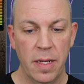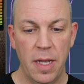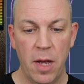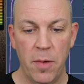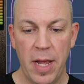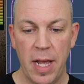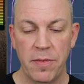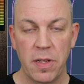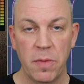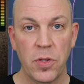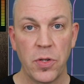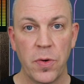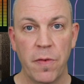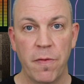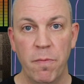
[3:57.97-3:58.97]
Now we have some
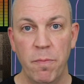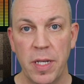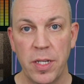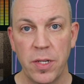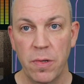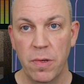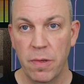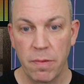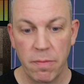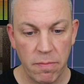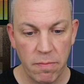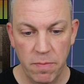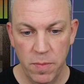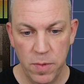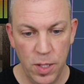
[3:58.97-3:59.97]
sort of missile
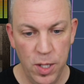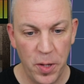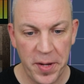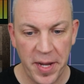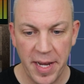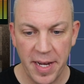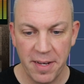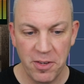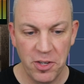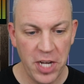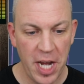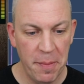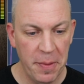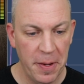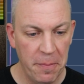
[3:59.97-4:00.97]
looking
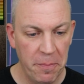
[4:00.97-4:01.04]
shape.